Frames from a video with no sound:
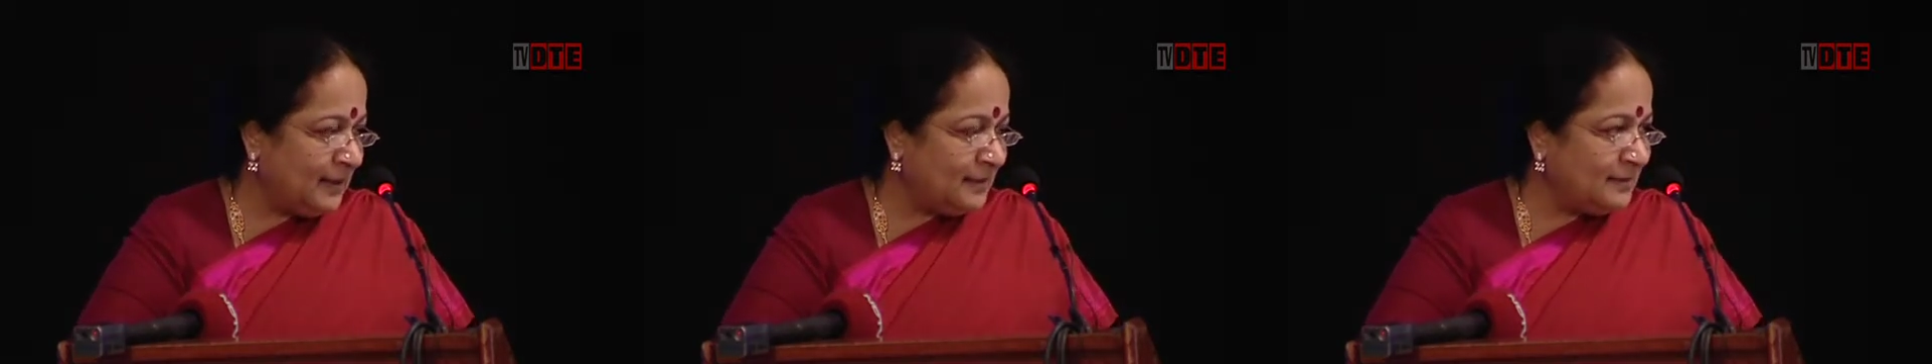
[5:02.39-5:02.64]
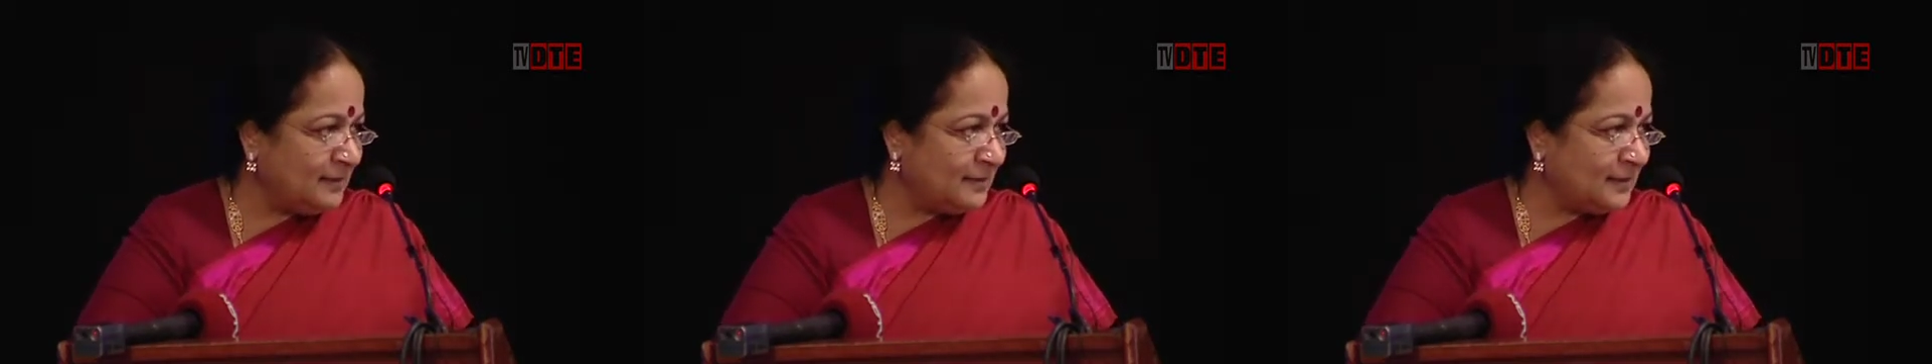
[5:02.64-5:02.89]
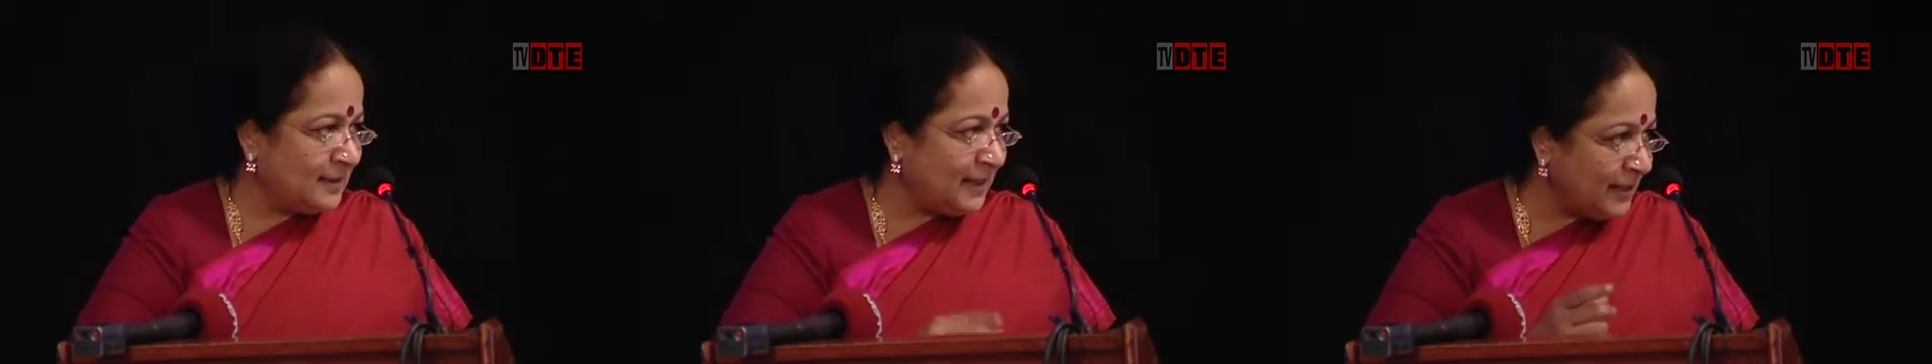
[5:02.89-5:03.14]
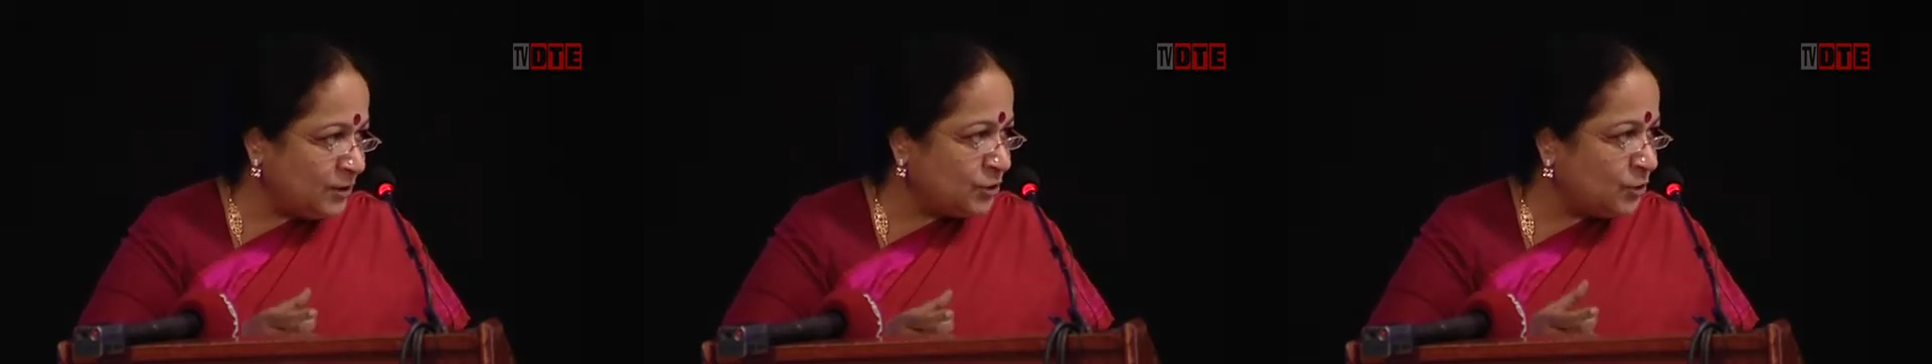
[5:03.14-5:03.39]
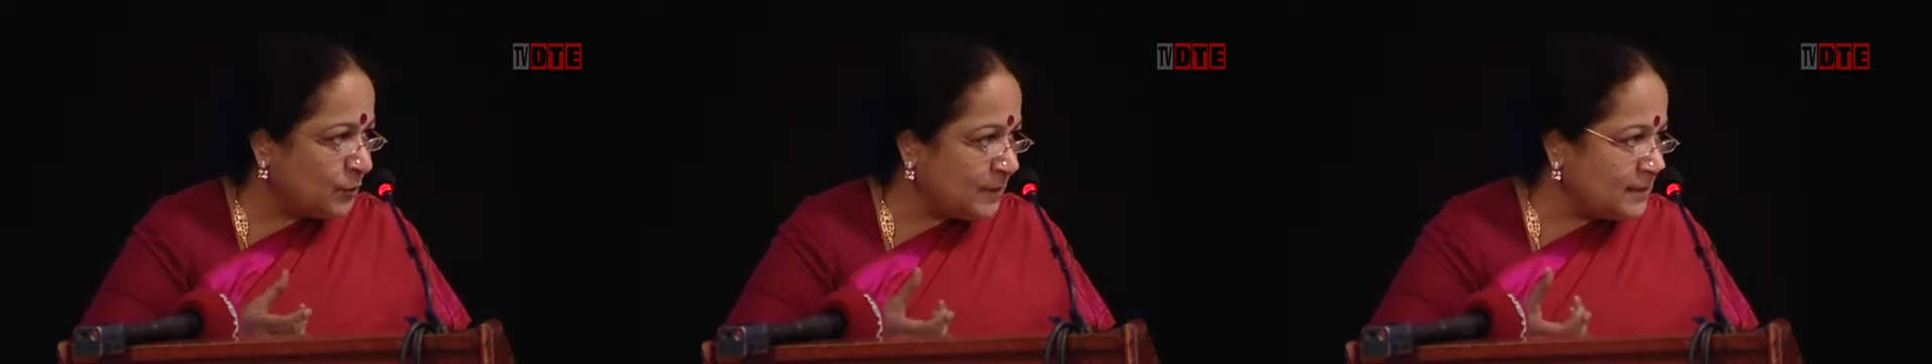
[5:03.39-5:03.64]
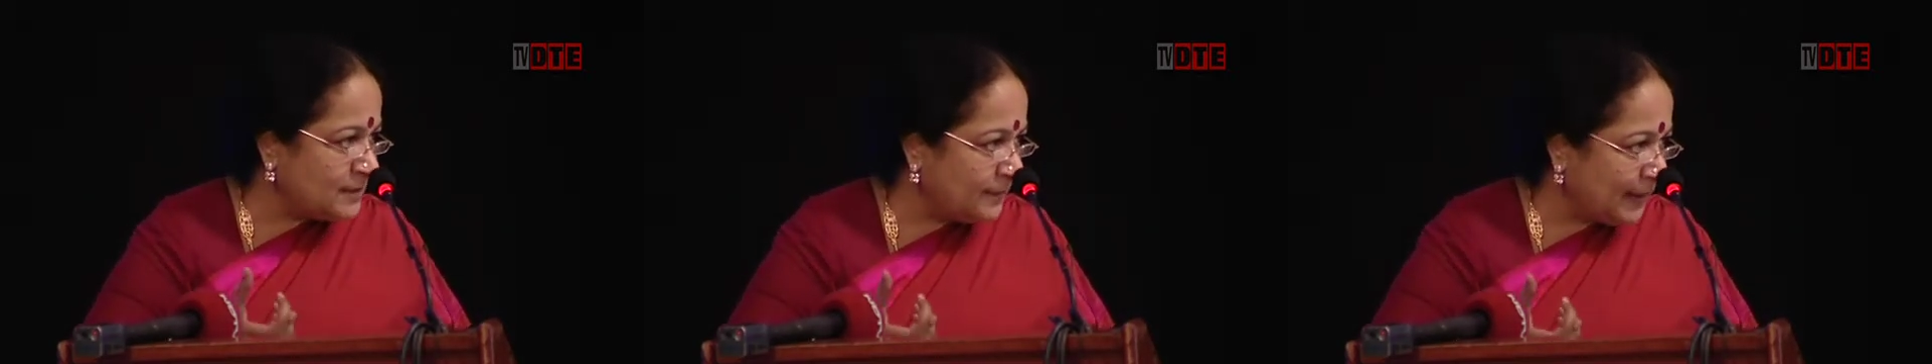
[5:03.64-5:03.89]
the key issue
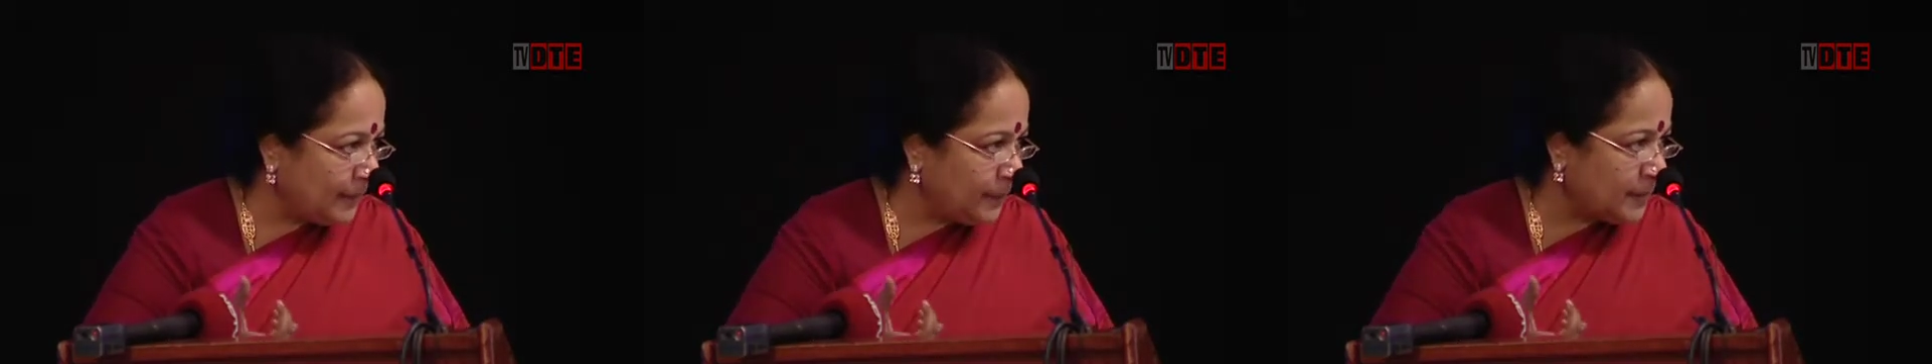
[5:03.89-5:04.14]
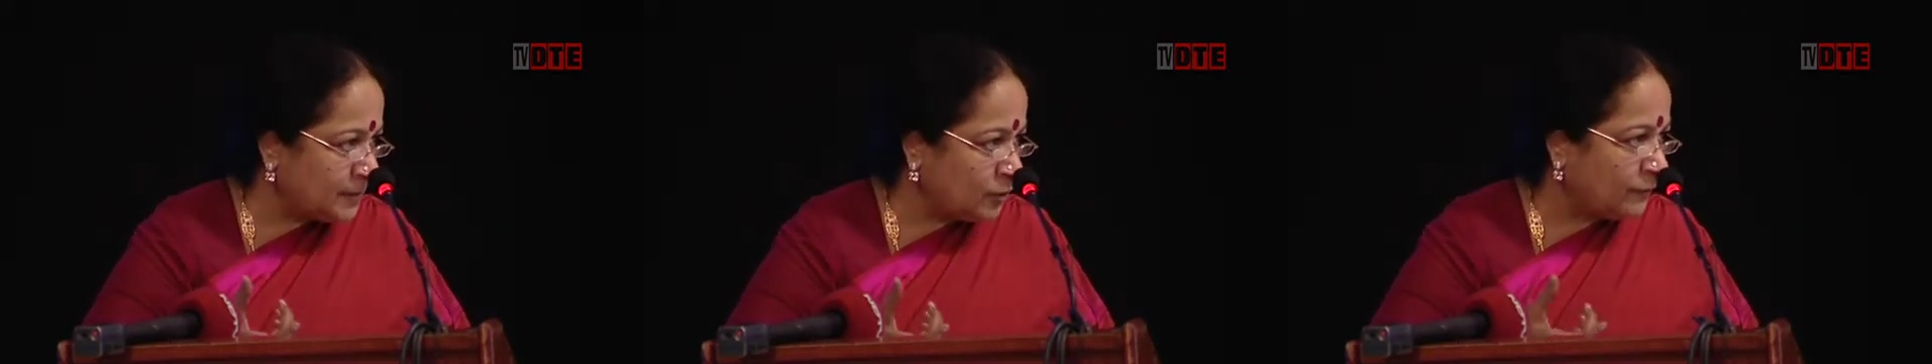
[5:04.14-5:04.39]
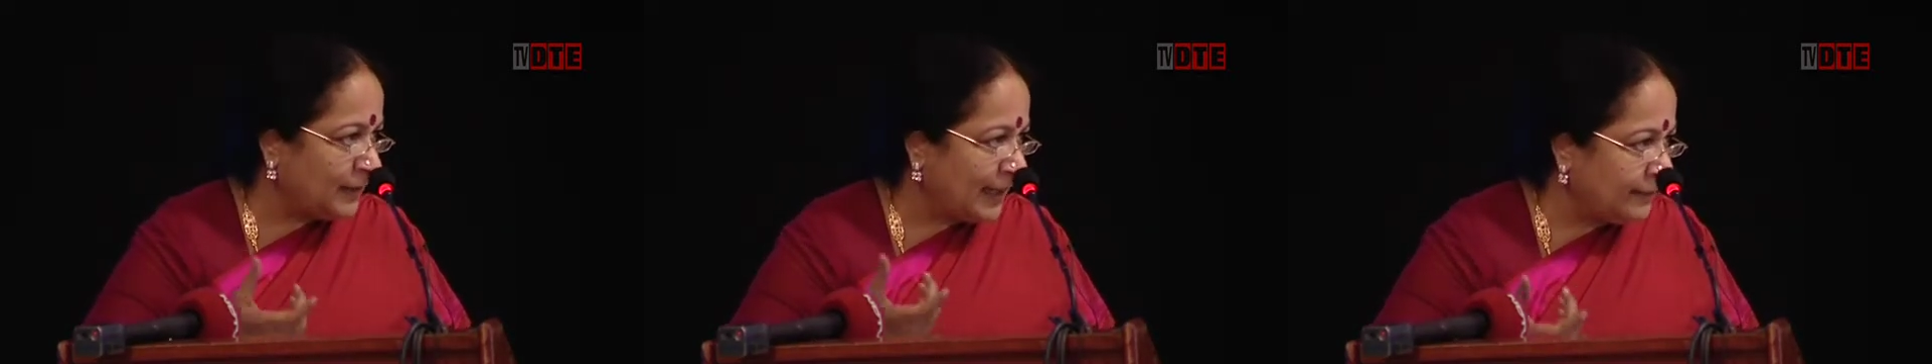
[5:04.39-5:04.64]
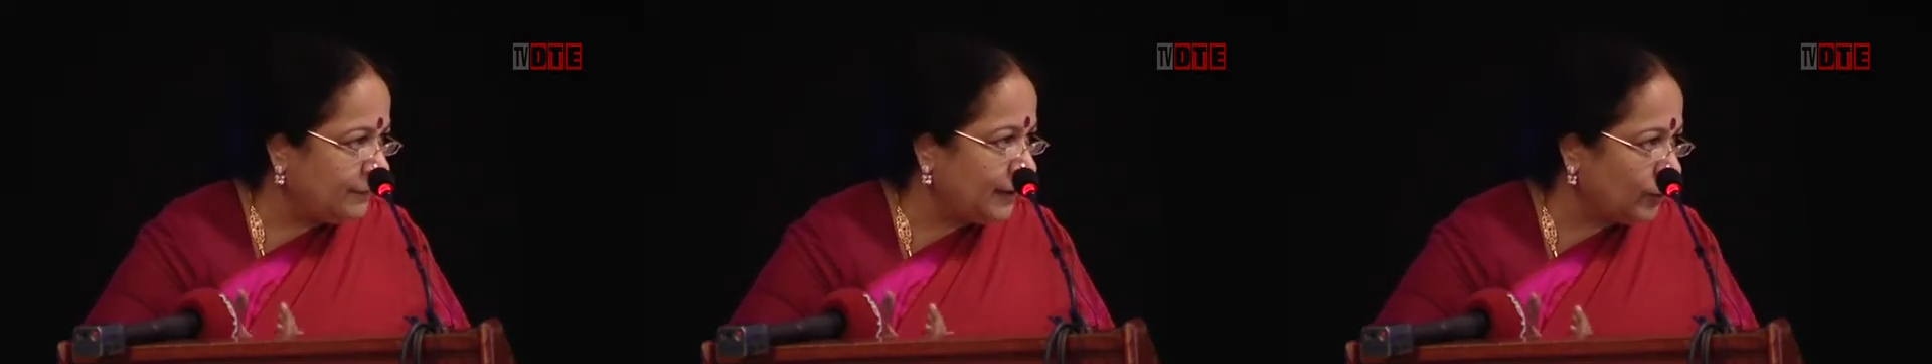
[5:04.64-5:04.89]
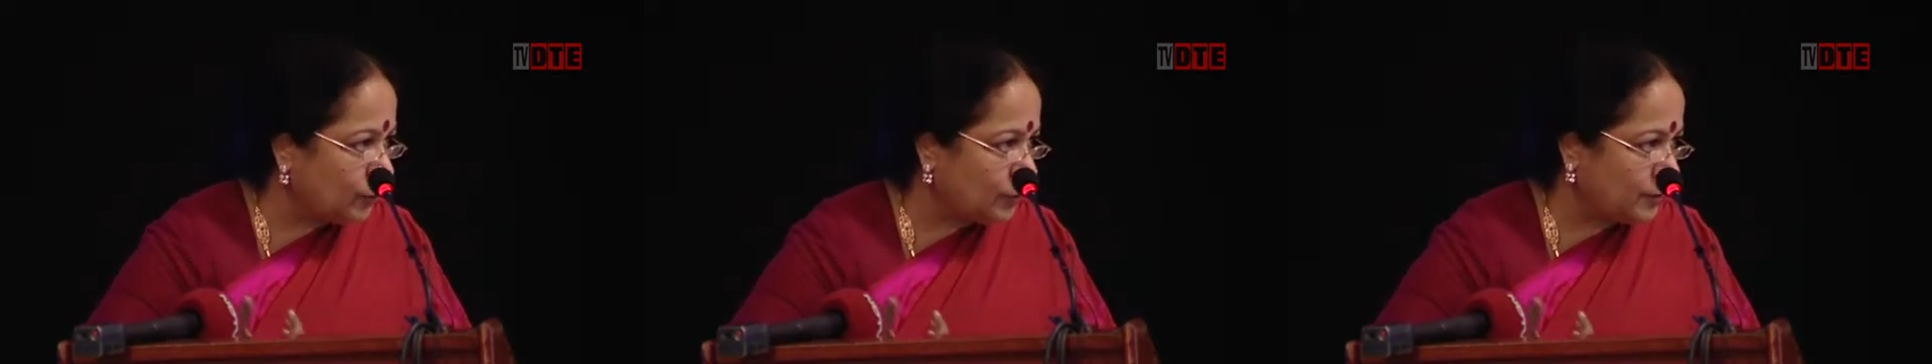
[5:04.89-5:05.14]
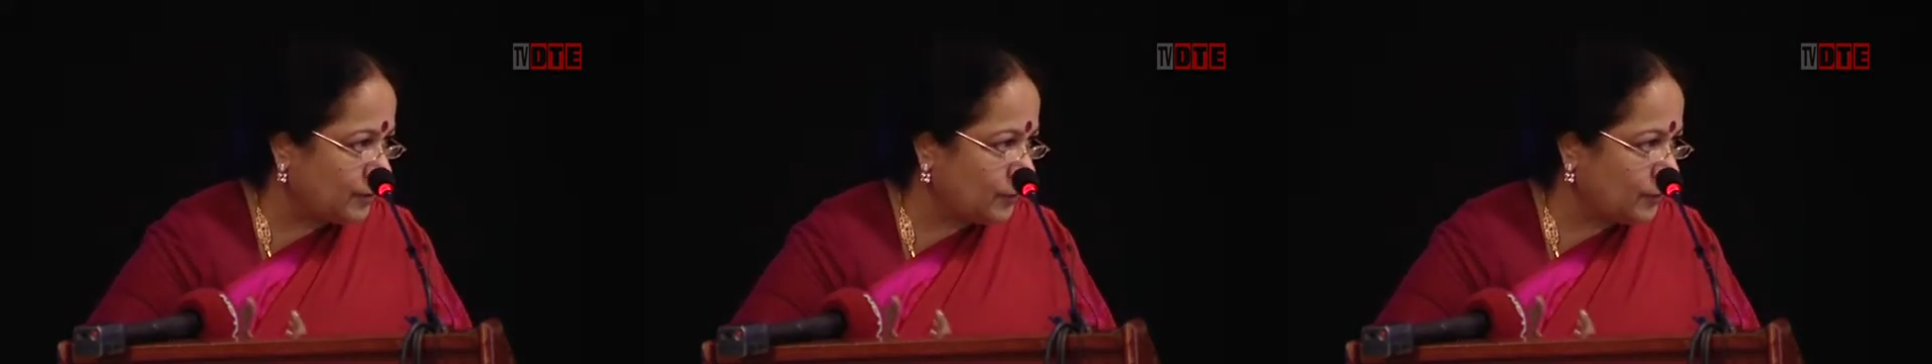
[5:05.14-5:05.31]
is development of livelihood